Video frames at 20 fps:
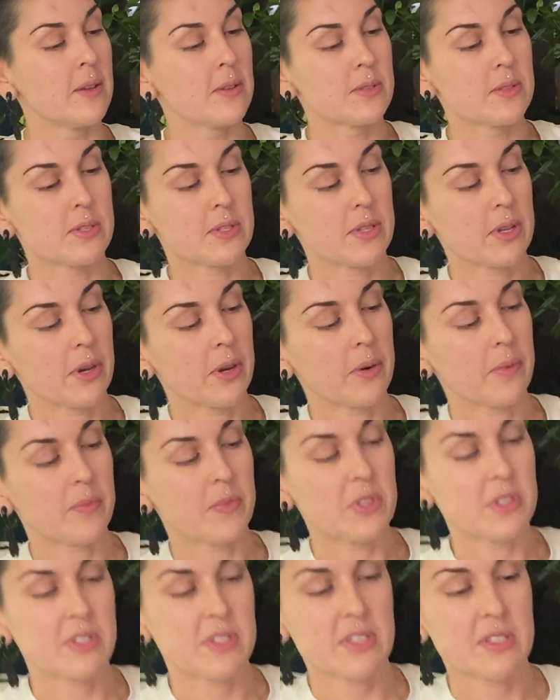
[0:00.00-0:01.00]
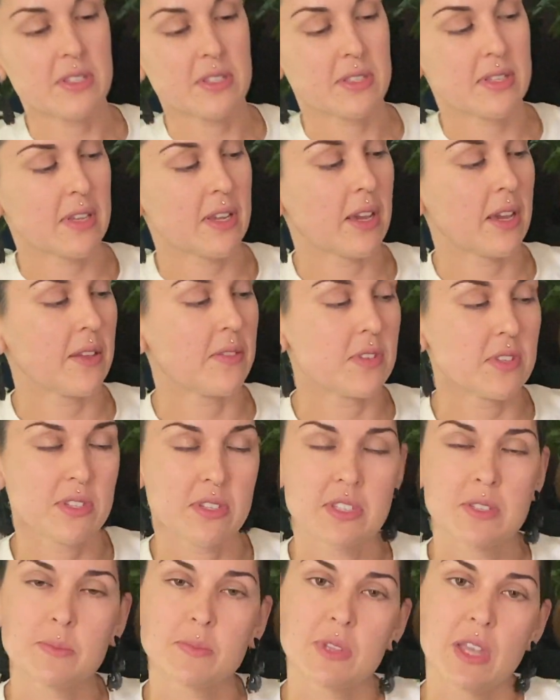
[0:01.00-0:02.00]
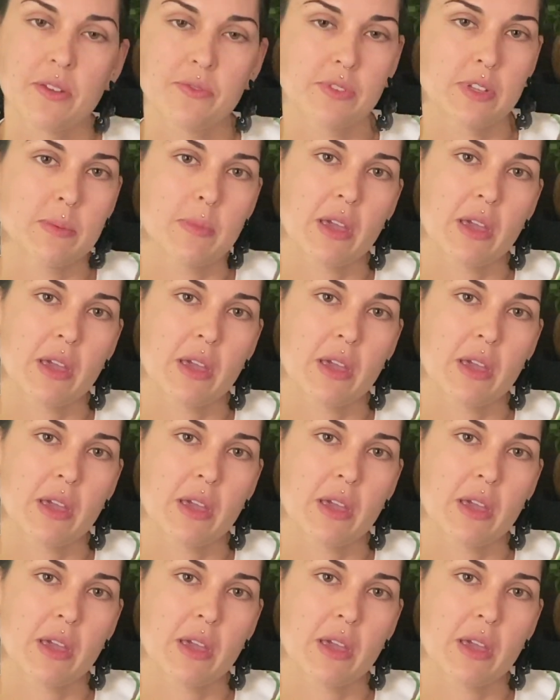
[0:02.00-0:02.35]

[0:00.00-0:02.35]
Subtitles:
So this is definitely